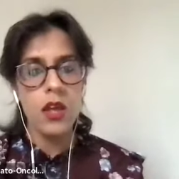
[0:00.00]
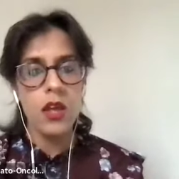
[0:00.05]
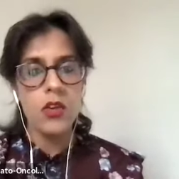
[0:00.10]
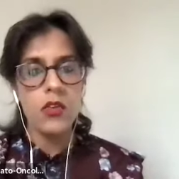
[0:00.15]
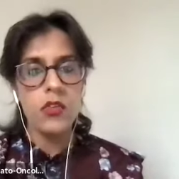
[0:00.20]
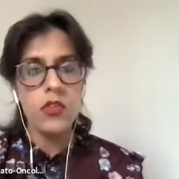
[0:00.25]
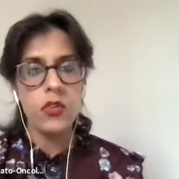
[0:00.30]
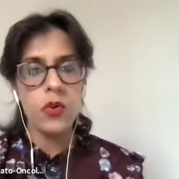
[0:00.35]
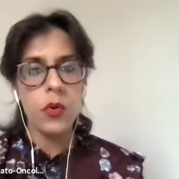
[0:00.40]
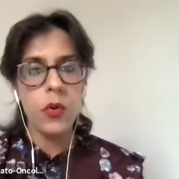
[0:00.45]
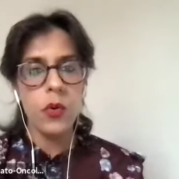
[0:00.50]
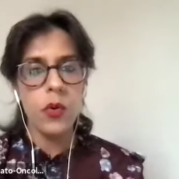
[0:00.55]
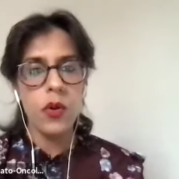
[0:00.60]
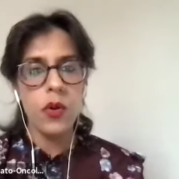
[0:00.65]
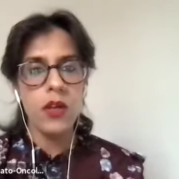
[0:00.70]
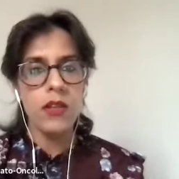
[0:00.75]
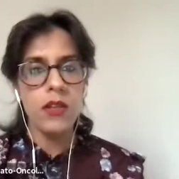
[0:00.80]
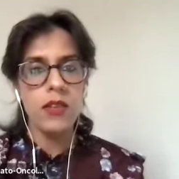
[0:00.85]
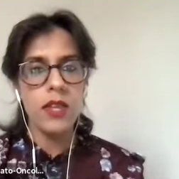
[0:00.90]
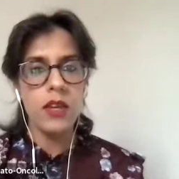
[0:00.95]
So
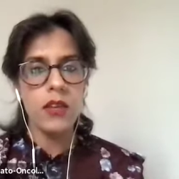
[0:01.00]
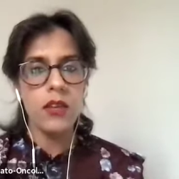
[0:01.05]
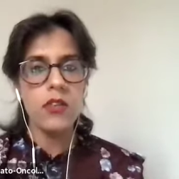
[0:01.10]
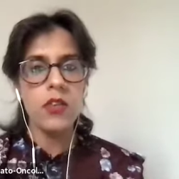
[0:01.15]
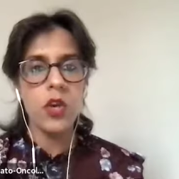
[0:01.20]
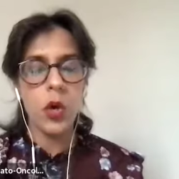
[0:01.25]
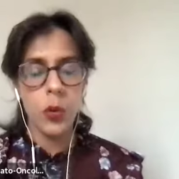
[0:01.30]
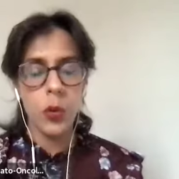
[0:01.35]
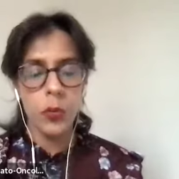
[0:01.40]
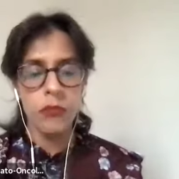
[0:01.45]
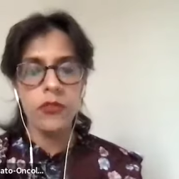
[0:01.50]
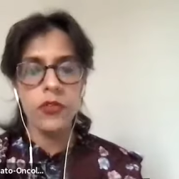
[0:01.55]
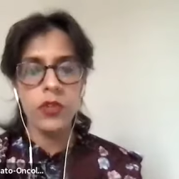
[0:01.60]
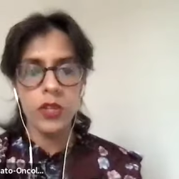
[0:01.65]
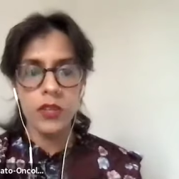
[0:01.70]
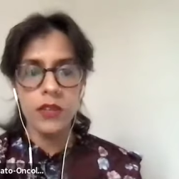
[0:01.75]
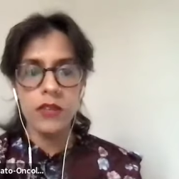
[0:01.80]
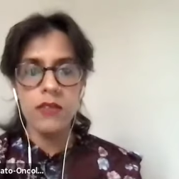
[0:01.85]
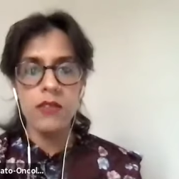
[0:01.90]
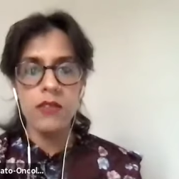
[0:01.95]
there is
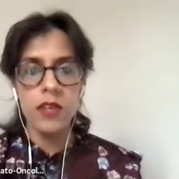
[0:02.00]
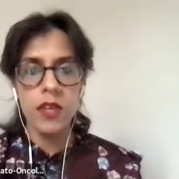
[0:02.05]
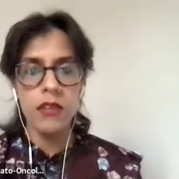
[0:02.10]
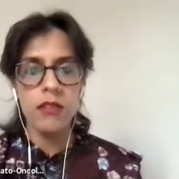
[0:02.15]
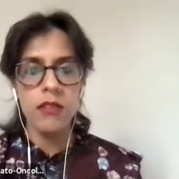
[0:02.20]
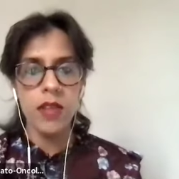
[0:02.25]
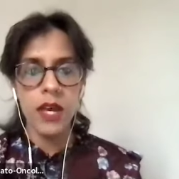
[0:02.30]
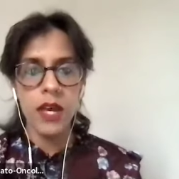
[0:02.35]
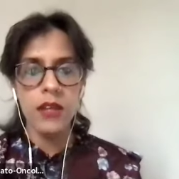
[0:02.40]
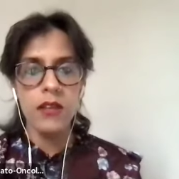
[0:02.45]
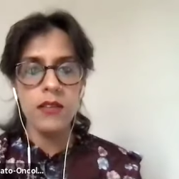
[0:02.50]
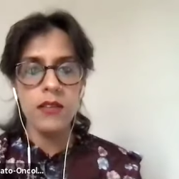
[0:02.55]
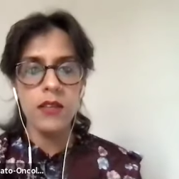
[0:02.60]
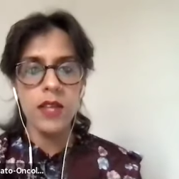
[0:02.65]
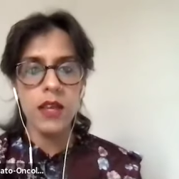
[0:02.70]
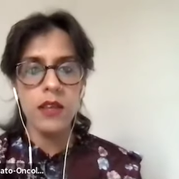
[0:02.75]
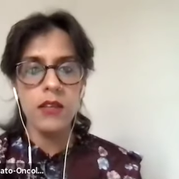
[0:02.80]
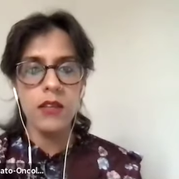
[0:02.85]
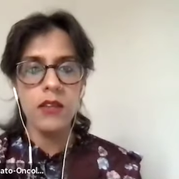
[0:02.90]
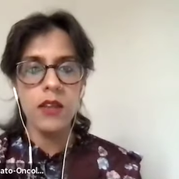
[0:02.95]
hopefulness in that,
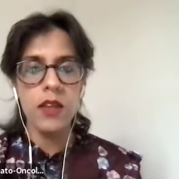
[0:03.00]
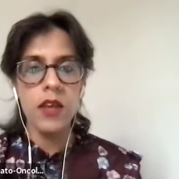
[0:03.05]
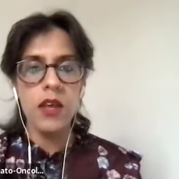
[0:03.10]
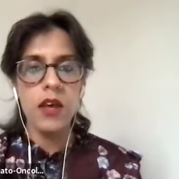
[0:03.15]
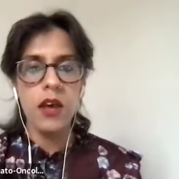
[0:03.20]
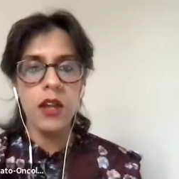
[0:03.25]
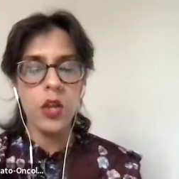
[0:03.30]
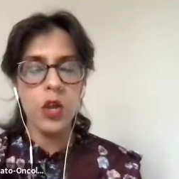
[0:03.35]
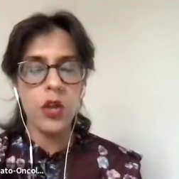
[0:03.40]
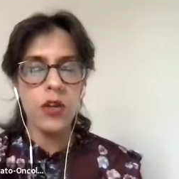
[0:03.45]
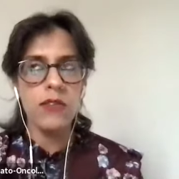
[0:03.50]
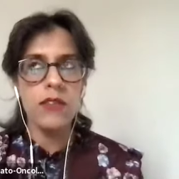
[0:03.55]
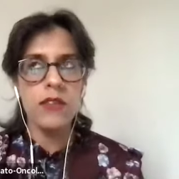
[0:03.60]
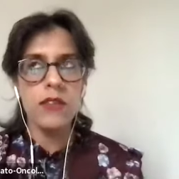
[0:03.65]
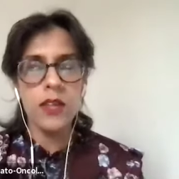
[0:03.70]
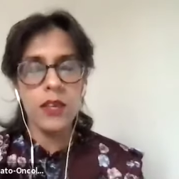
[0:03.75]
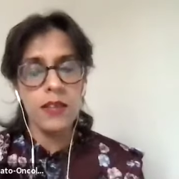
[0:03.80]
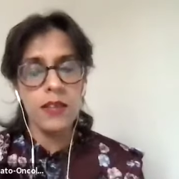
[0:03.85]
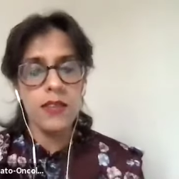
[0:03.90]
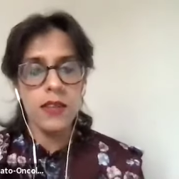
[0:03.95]
that a lot of the
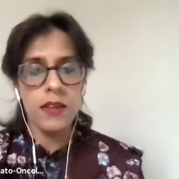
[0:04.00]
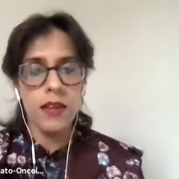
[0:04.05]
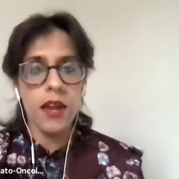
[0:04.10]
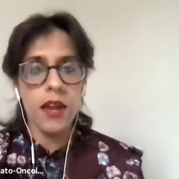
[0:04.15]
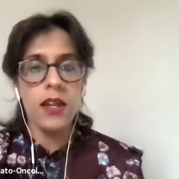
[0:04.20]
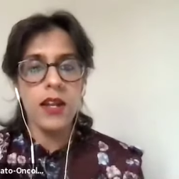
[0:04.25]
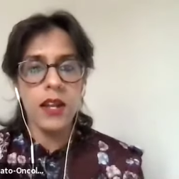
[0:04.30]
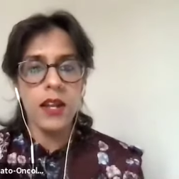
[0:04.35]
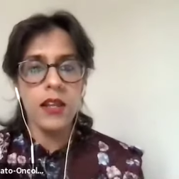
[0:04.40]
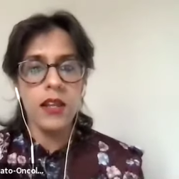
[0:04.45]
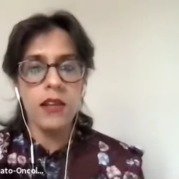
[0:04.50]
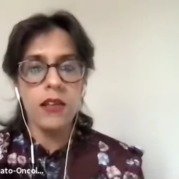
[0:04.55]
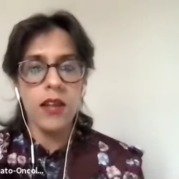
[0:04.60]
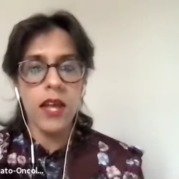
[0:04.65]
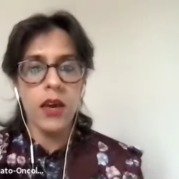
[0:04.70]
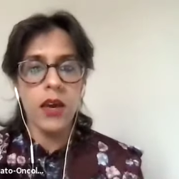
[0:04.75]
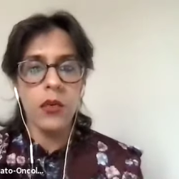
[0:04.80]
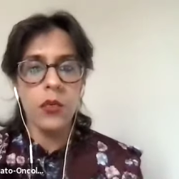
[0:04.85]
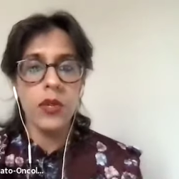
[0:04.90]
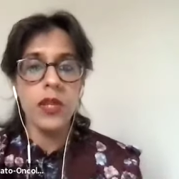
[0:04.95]
things that are unclear
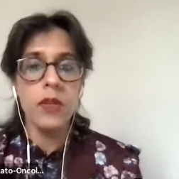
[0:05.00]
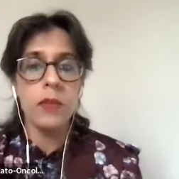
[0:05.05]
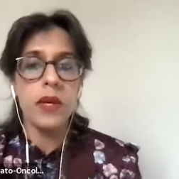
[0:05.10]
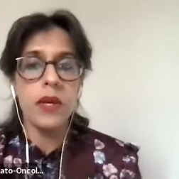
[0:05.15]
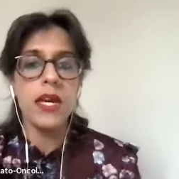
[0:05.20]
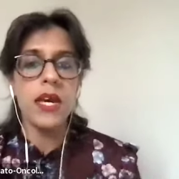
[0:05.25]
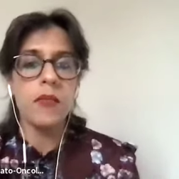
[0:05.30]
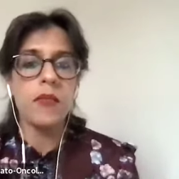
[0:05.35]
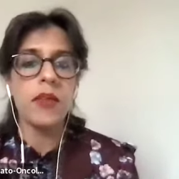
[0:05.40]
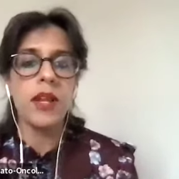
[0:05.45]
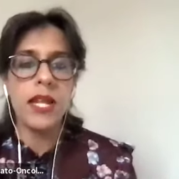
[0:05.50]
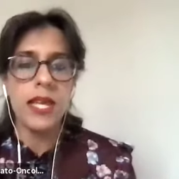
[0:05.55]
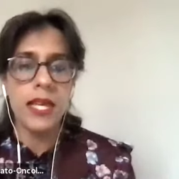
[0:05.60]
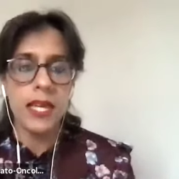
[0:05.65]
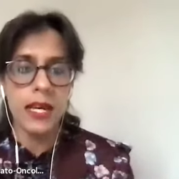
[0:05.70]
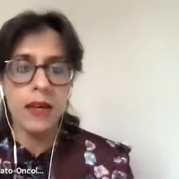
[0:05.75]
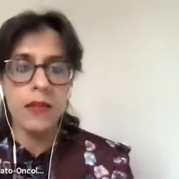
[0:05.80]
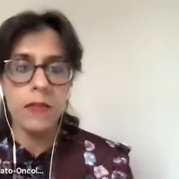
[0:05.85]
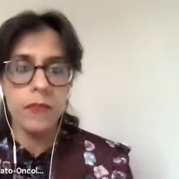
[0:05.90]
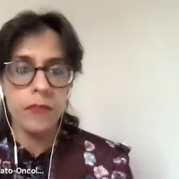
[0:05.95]
now will become
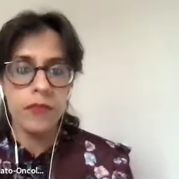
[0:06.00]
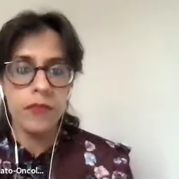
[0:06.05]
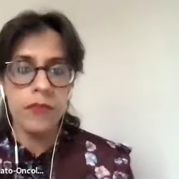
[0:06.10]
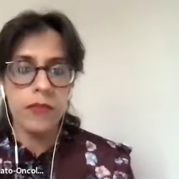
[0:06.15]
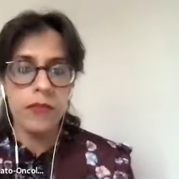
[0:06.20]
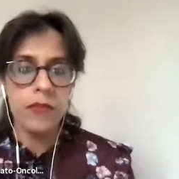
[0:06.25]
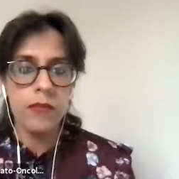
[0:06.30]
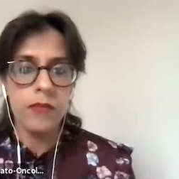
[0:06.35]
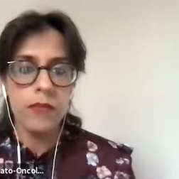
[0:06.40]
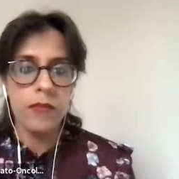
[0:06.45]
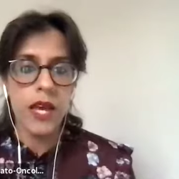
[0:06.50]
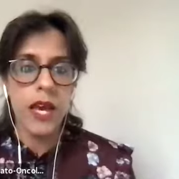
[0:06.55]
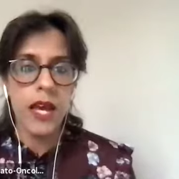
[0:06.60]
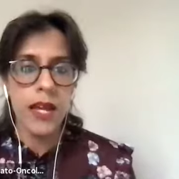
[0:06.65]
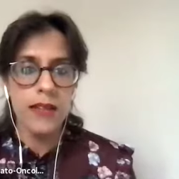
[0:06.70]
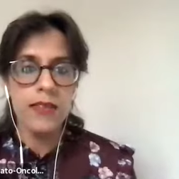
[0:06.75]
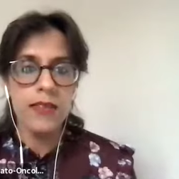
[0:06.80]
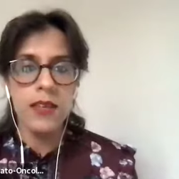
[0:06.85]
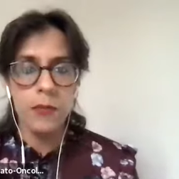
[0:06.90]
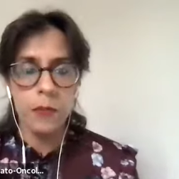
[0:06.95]
clear
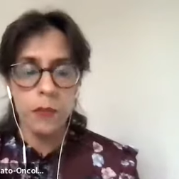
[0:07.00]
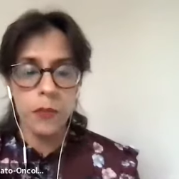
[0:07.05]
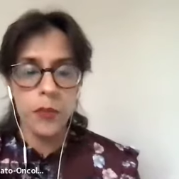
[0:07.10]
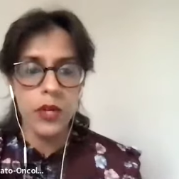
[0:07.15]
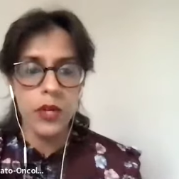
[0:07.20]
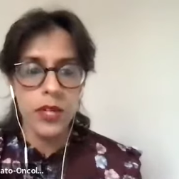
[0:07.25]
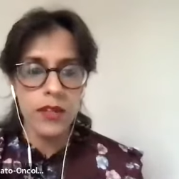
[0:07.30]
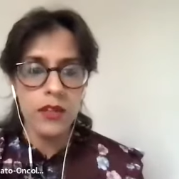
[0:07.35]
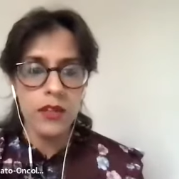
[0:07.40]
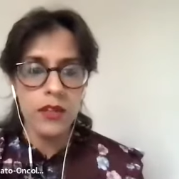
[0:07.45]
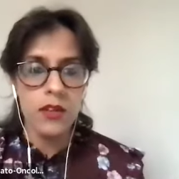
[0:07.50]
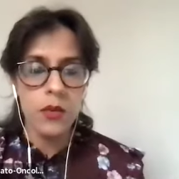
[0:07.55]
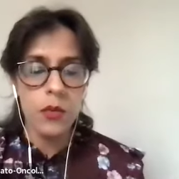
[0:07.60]
at some point.